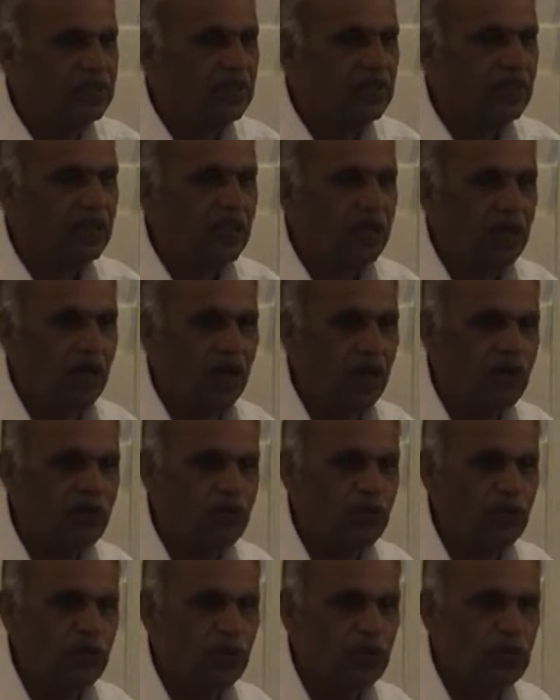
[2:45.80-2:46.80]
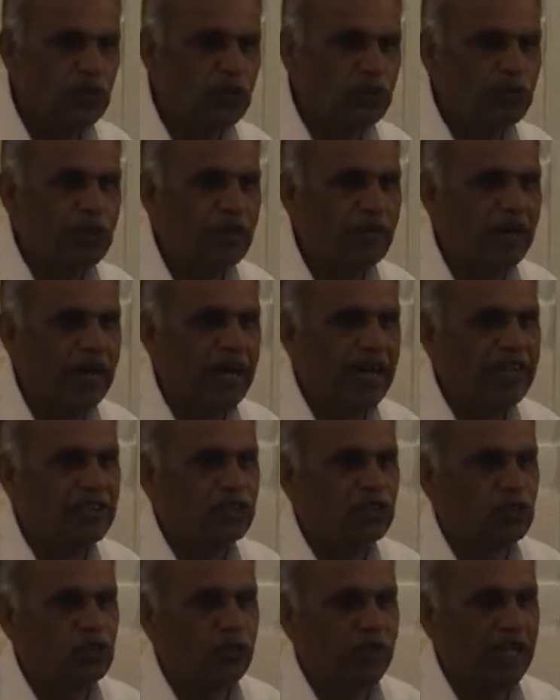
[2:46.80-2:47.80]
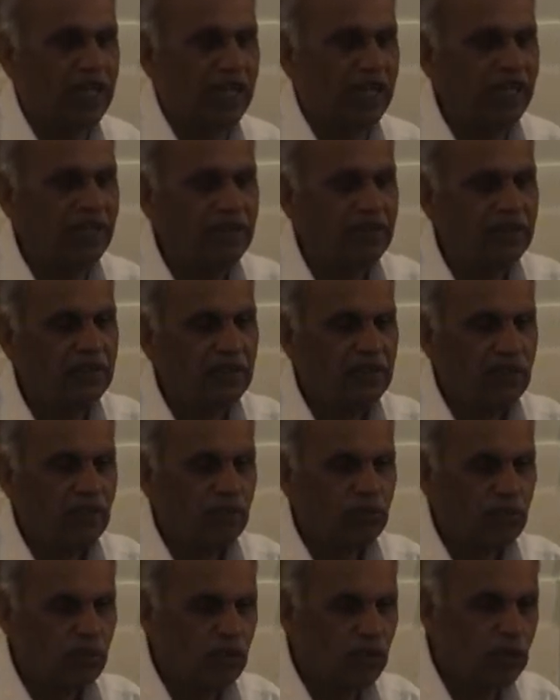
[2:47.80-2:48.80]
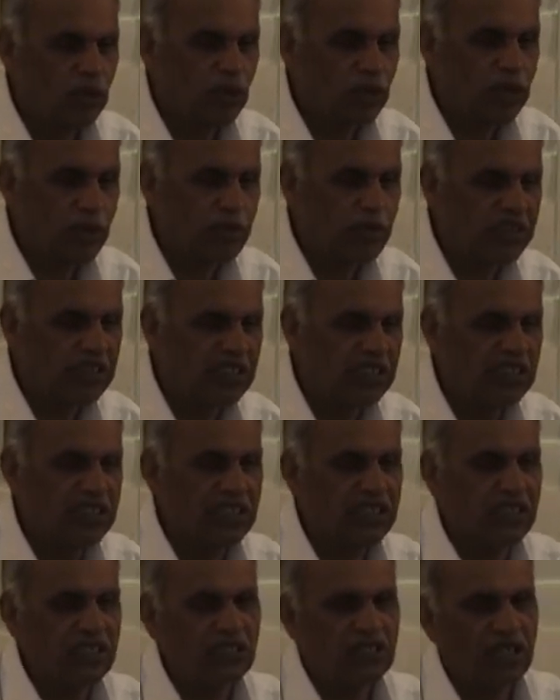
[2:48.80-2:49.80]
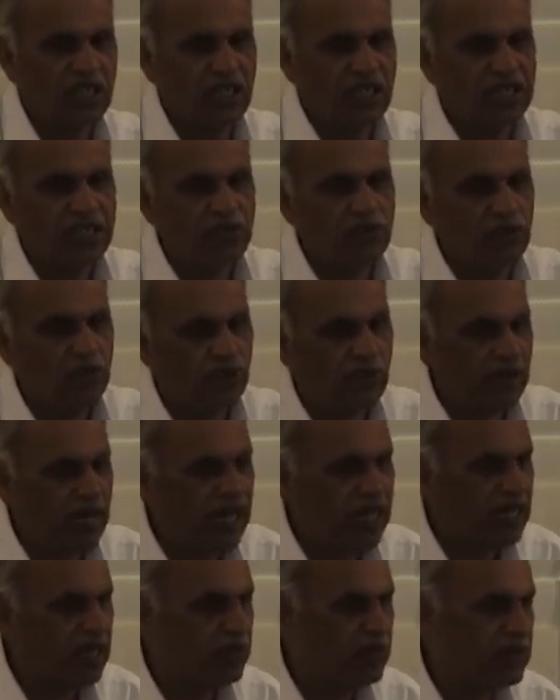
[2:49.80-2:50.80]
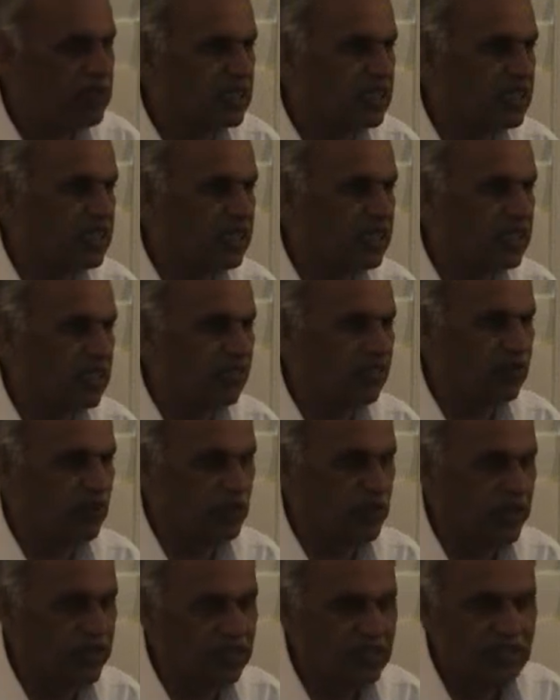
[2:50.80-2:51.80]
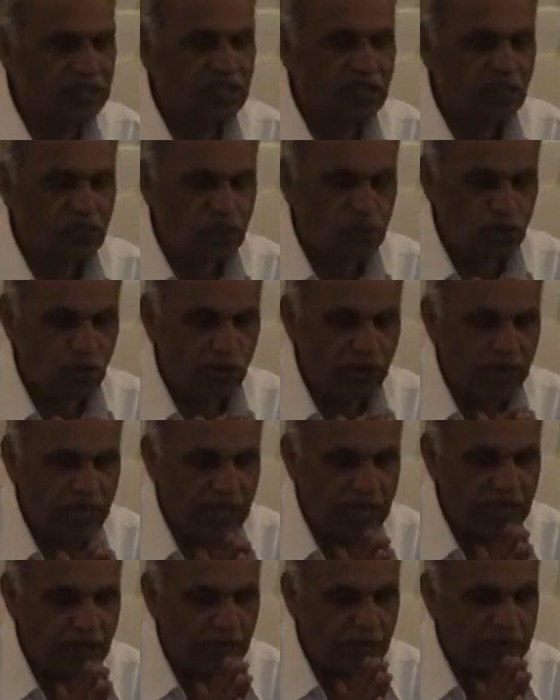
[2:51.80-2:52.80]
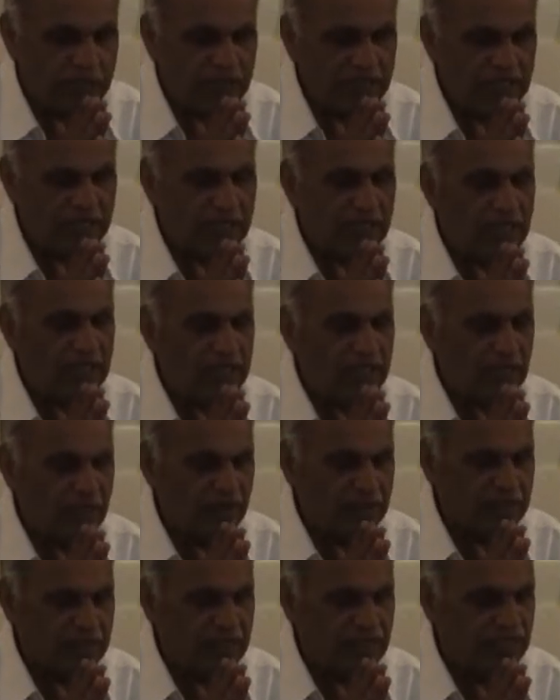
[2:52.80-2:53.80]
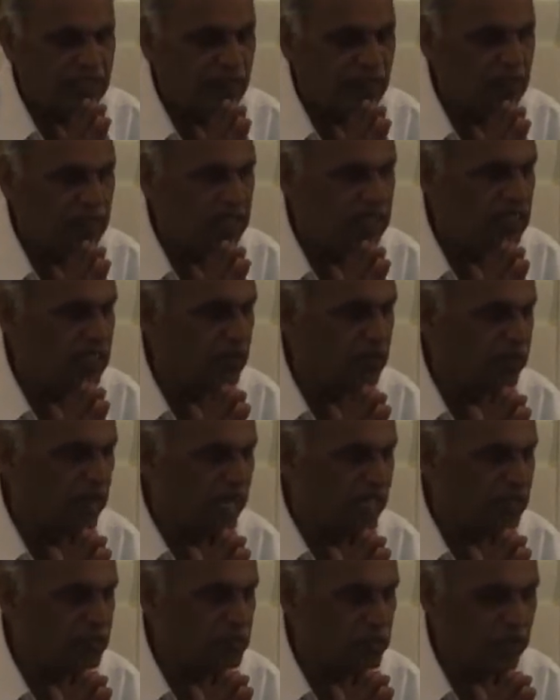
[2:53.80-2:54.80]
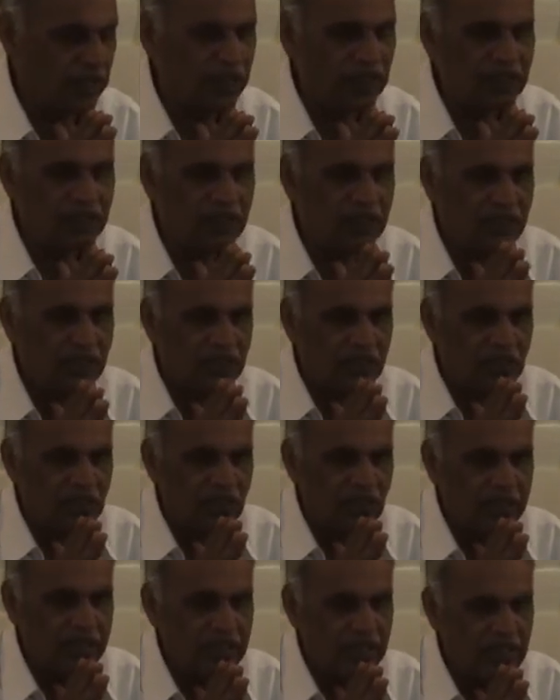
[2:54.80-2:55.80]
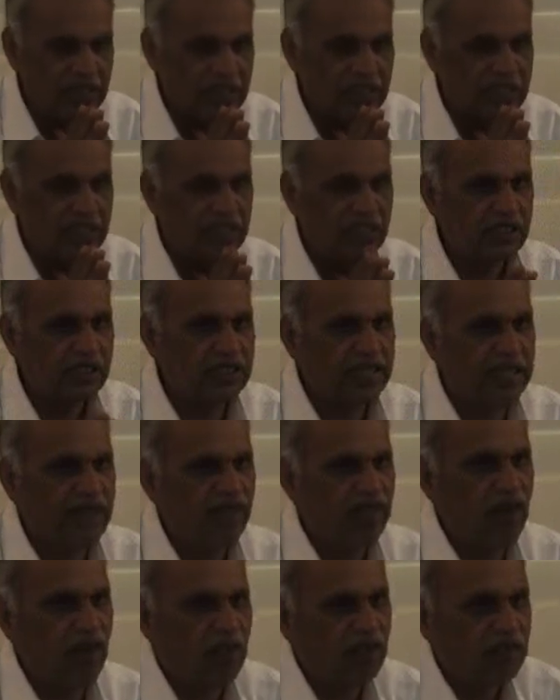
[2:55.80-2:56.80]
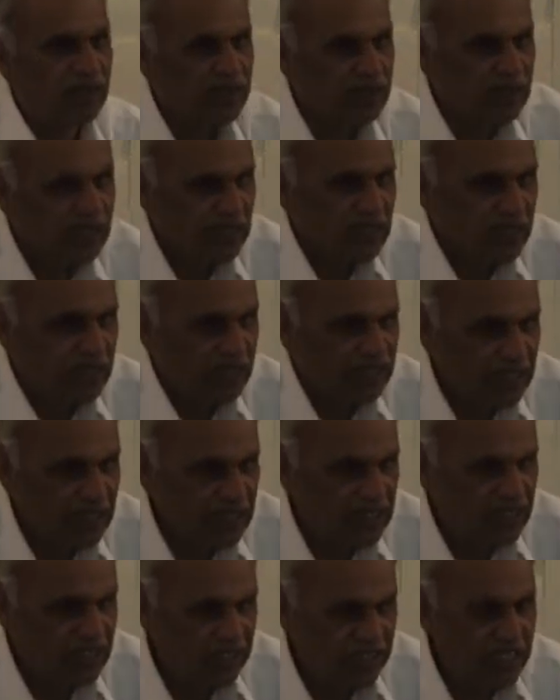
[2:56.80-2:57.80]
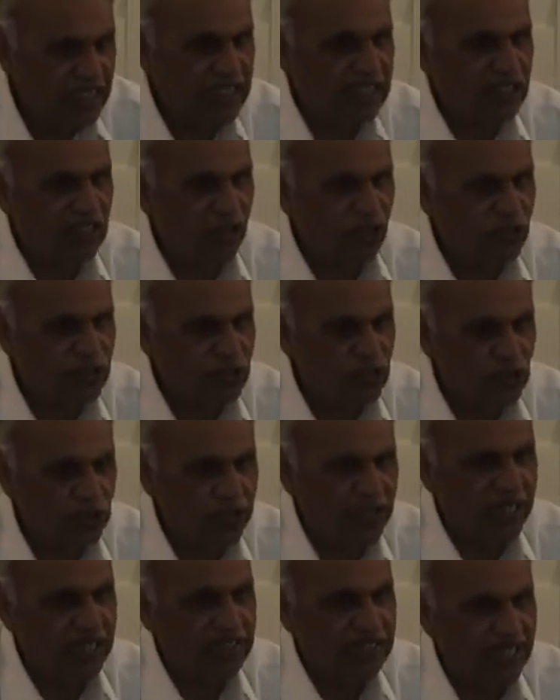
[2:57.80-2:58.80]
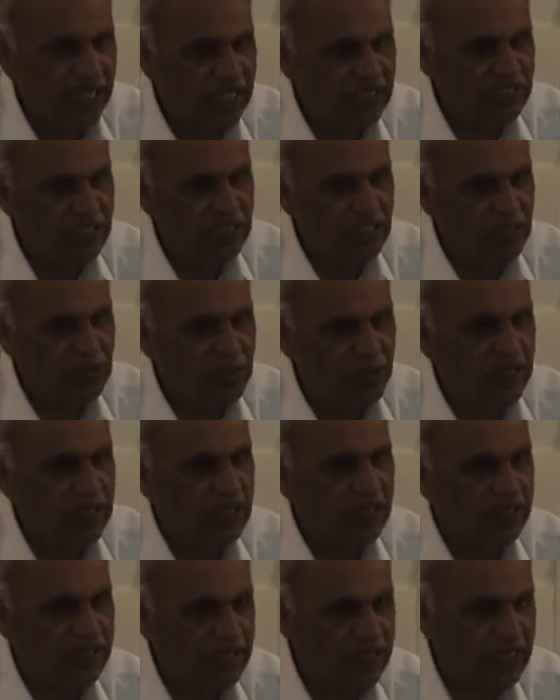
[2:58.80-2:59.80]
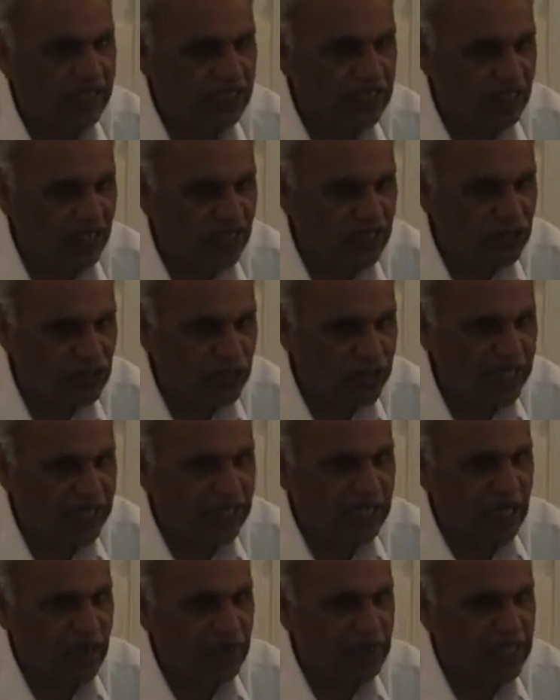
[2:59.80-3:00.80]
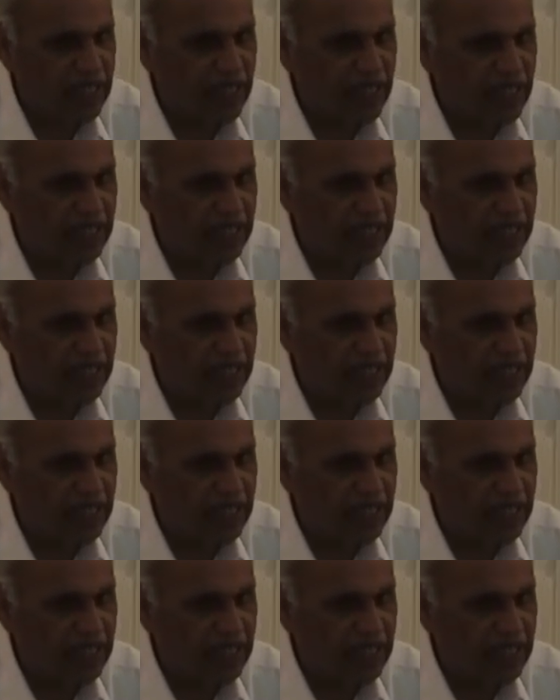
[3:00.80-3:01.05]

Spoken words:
called Buhu, Bhuvaha and Suvaha. Buhu representing the solid, Bhuvaha representing the fluid, Suvaha representing the nervous system, that is the plasma. So the energy is in three forms. This three is also a Sanskrit word, the three is also a Tamil, a